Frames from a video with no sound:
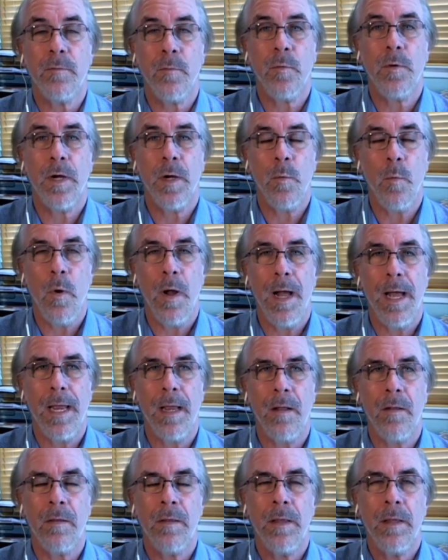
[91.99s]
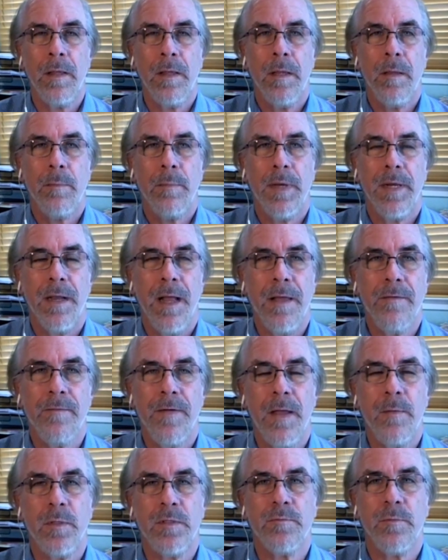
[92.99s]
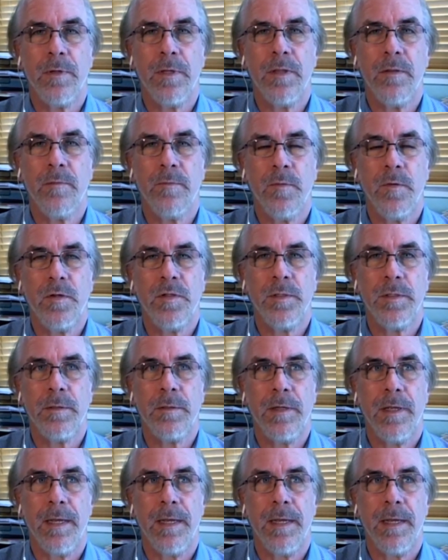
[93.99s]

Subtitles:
for a while, but Highfive was really the first